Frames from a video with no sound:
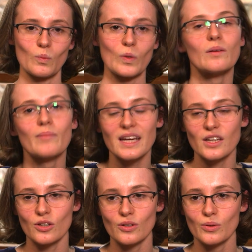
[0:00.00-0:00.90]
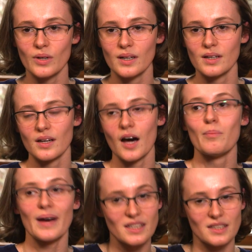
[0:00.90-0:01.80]
will make you
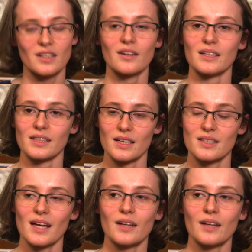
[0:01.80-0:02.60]
a better scientist,